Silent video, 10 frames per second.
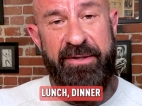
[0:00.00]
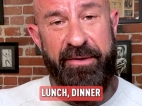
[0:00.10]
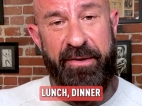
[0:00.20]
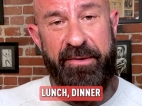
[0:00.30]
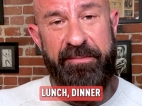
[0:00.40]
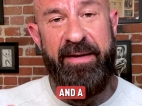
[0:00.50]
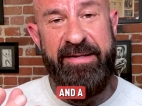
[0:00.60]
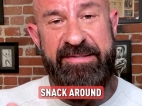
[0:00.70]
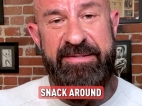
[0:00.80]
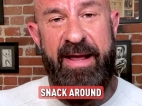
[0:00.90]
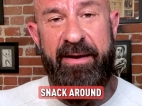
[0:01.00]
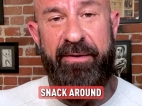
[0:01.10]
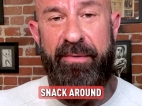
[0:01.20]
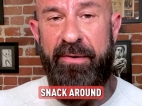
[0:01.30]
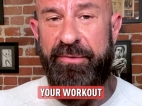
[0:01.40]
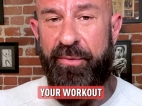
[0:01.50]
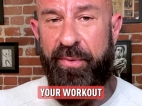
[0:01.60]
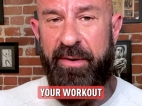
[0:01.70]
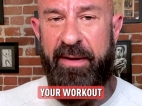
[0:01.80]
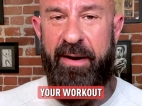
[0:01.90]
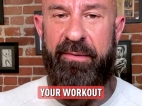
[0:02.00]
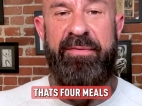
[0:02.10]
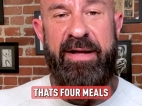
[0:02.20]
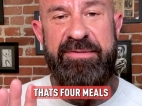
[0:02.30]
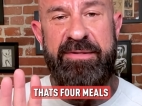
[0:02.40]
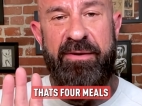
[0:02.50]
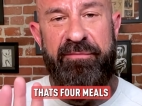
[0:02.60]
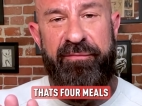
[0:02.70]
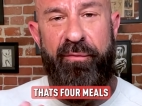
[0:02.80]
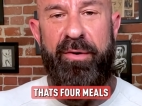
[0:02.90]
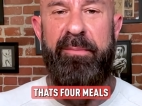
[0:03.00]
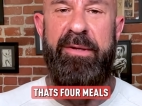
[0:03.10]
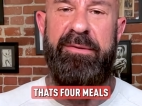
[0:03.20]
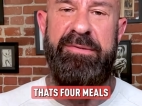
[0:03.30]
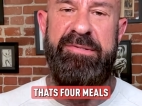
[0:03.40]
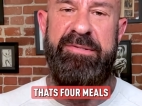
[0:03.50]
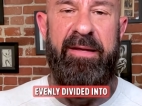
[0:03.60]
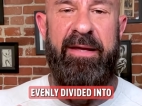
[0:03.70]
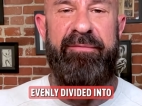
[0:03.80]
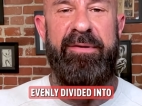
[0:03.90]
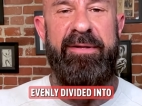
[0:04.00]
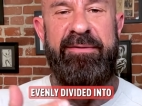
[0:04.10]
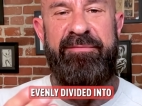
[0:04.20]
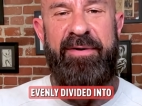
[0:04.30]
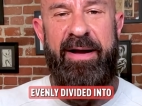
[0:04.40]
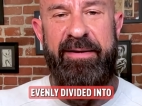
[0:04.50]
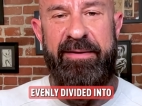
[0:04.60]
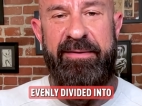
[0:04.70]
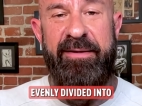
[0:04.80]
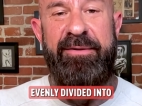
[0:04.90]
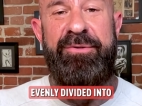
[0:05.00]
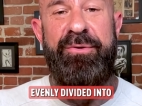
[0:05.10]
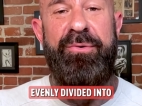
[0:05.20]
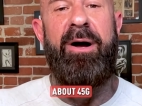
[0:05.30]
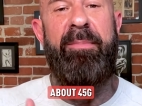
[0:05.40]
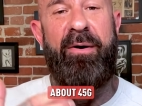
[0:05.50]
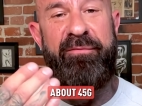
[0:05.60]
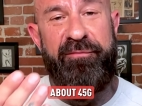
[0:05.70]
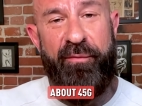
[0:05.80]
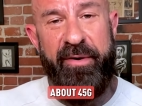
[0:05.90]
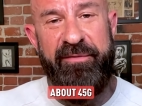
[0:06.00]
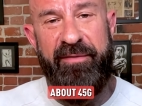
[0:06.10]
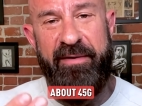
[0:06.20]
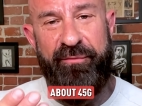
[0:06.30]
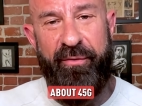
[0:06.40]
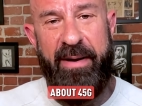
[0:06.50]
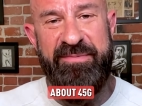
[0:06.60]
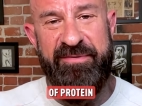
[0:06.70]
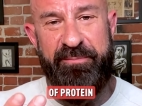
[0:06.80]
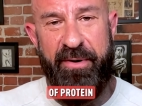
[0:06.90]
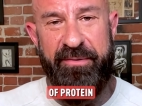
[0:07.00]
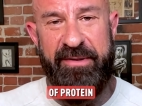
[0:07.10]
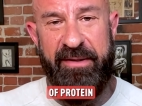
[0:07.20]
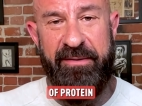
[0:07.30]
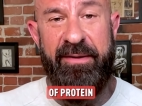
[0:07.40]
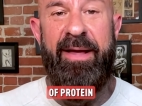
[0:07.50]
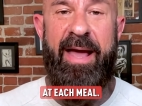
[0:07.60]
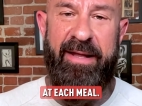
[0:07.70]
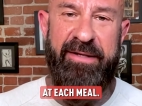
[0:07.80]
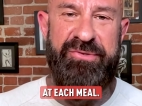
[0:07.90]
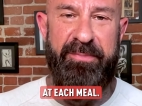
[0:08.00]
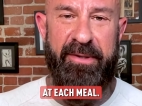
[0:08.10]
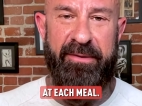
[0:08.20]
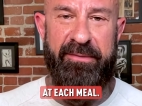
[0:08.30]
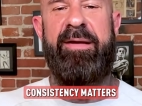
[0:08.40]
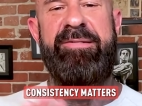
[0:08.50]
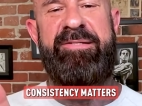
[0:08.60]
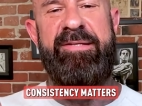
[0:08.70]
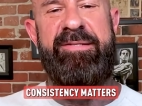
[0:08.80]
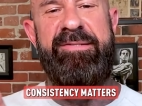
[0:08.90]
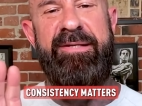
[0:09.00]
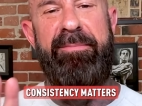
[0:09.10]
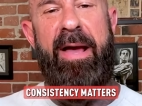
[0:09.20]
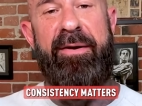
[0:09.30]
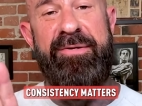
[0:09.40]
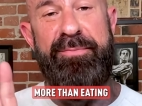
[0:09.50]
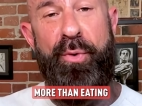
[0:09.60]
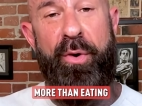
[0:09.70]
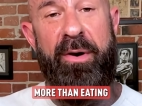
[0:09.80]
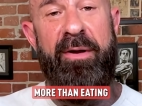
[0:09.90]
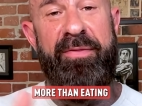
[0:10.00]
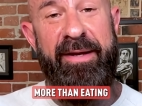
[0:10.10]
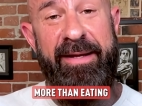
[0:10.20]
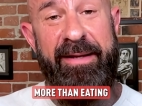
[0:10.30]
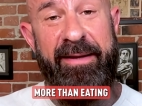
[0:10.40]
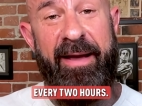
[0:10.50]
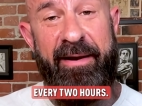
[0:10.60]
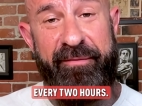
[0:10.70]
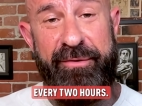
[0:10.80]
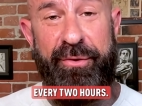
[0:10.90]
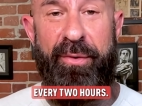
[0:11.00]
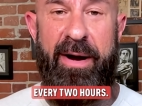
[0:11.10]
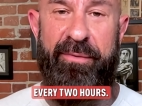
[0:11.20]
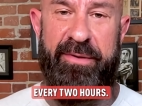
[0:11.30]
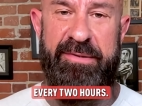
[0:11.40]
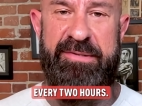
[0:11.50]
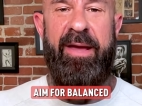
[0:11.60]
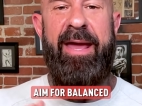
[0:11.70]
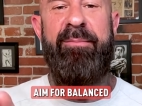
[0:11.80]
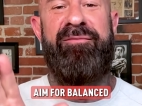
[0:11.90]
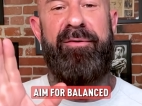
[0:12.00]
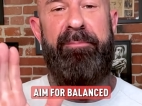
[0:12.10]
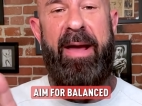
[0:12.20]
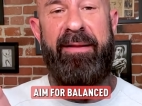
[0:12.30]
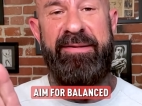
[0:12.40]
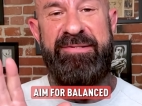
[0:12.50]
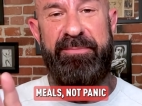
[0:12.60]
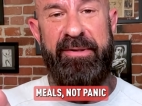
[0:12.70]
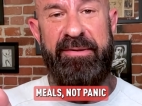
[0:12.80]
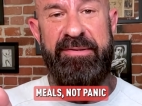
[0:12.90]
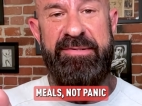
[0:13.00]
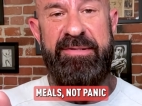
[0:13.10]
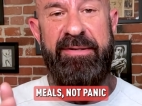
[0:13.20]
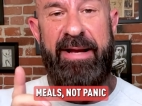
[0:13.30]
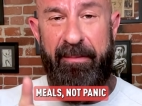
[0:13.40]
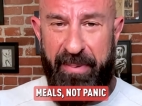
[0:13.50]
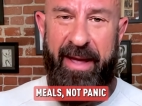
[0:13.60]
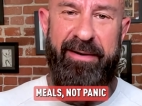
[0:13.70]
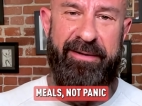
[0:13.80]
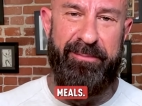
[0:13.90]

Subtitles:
dinner, and a snack around your workout, that's 4 meals evenly divided into about 45 grams of protein at each meal. Consistency matters more than eating every 2 hours. Aim for balanced meals, not panic